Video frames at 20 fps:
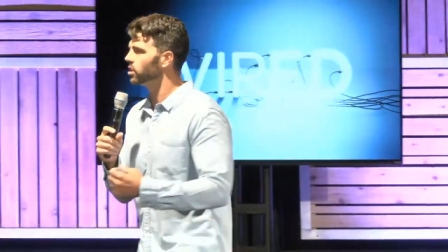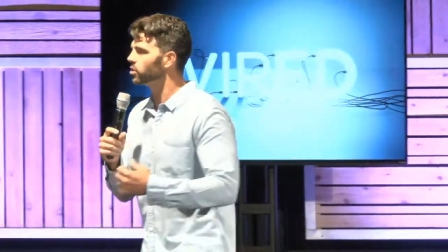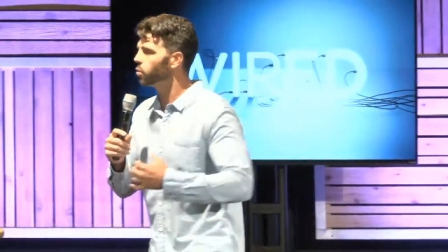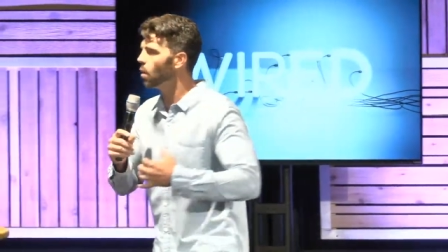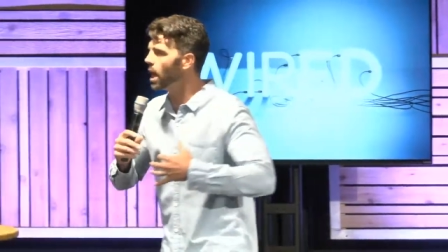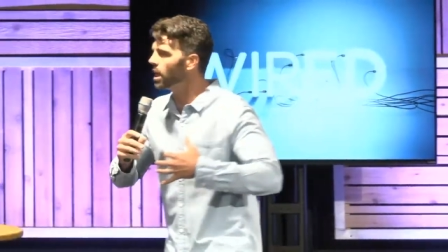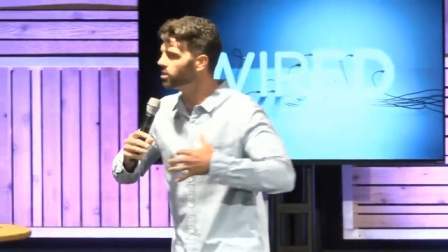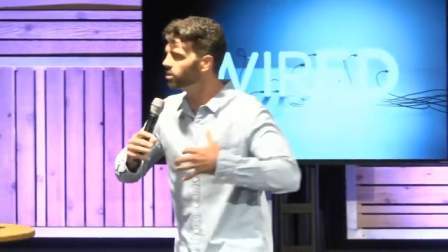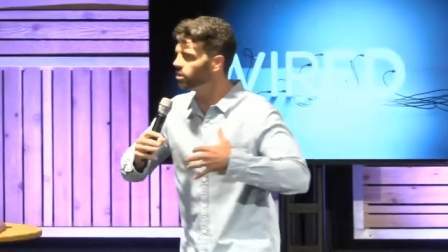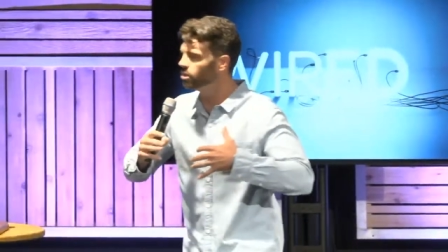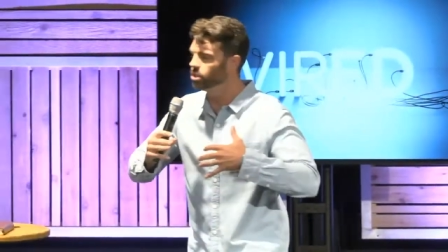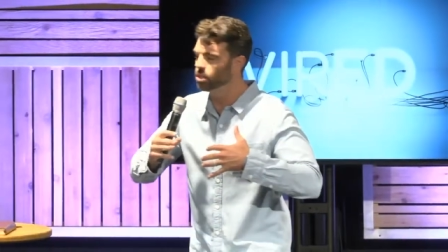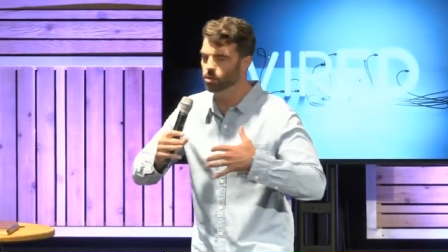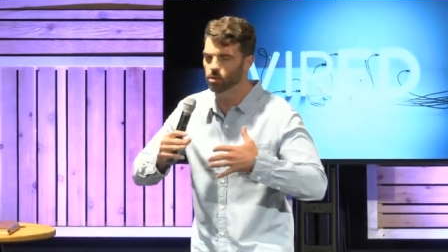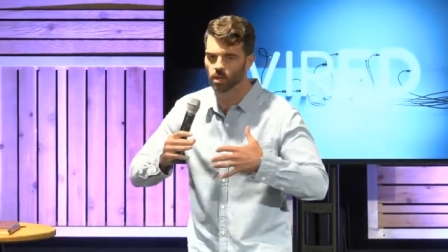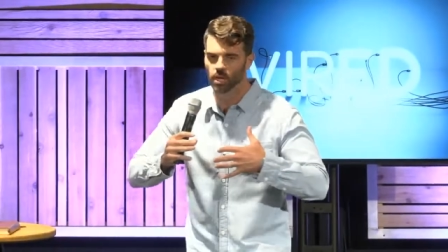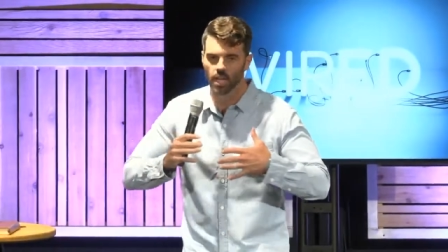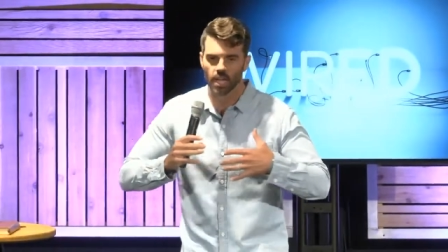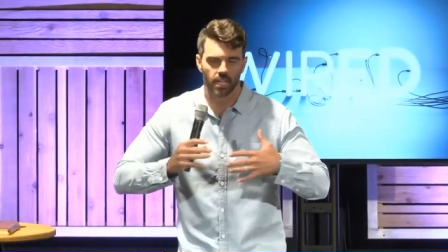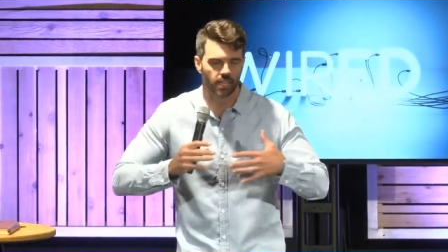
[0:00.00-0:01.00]
Why should you
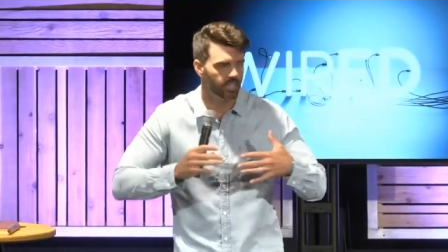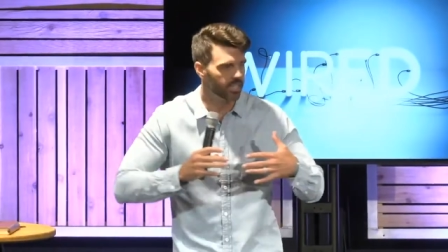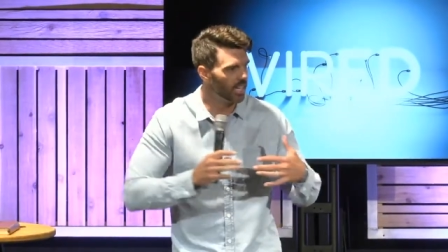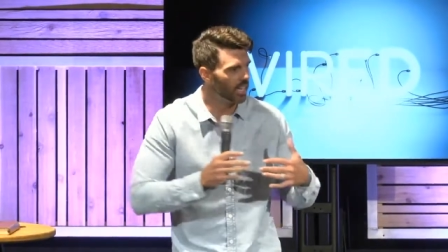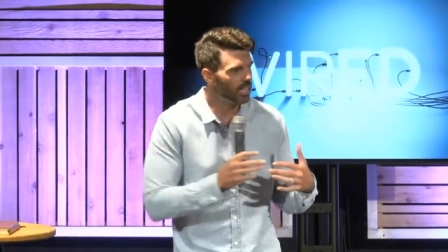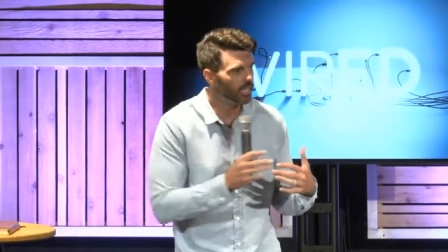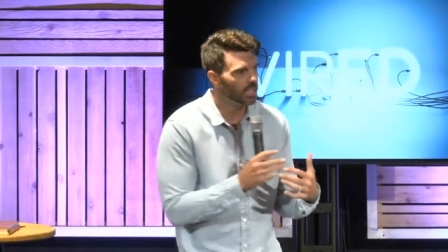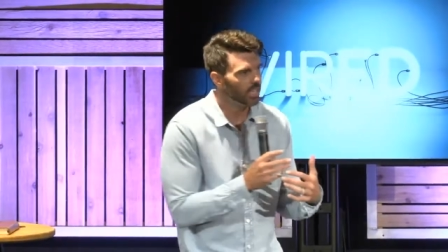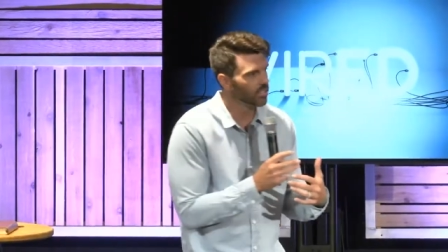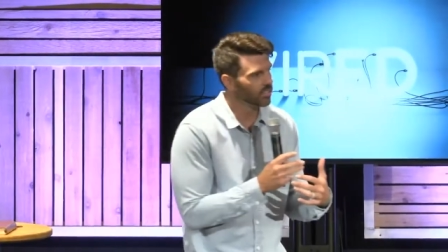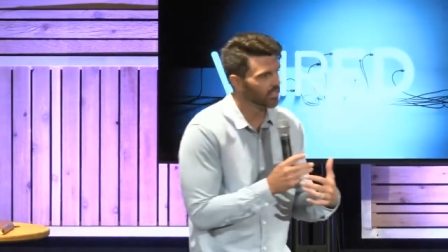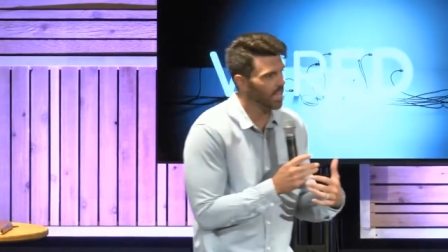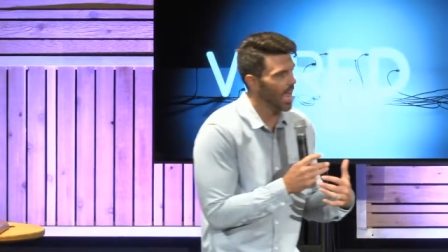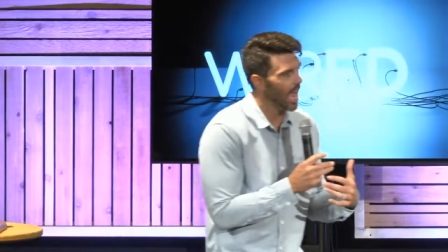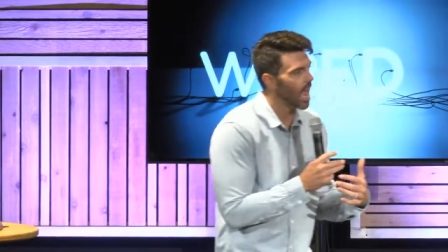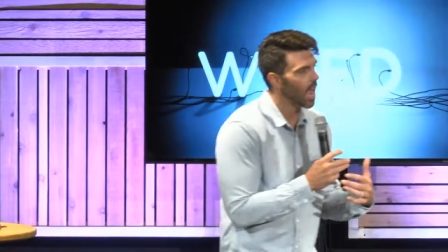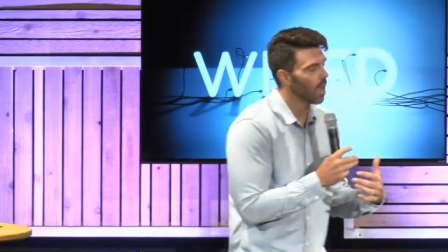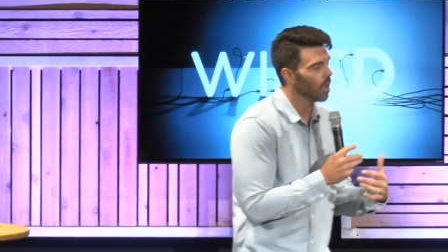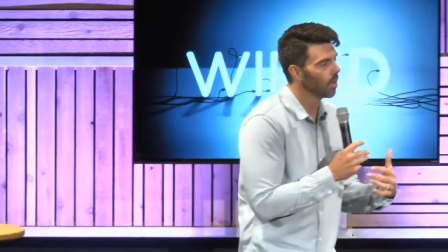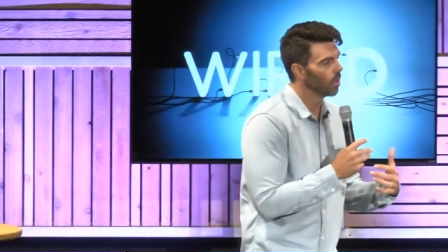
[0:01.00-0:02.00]
dig this
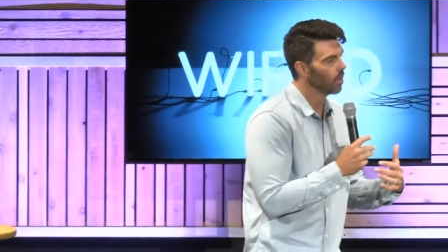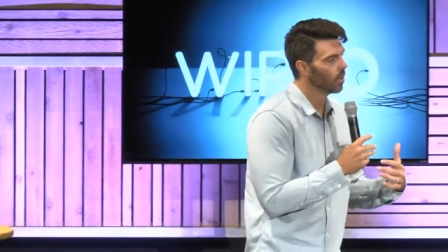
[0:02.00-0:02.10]
out?